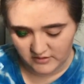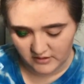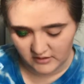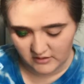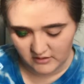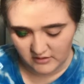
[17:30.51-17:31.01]

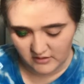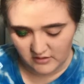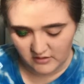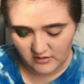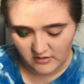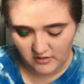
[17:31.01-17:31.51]
Like,
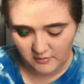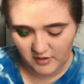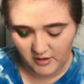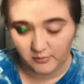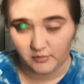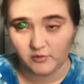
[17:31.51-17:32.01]
there are
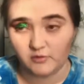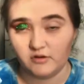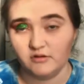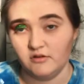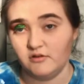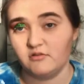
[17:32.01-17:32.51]
people who are
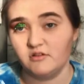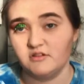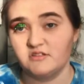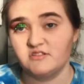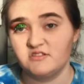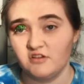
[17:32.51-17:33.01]
literally
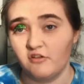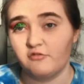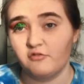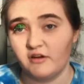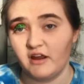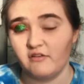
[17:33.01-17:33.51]

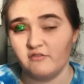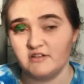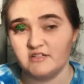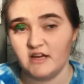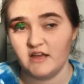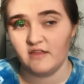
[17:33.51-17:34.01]
suffering every
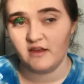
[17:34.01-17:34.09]
day.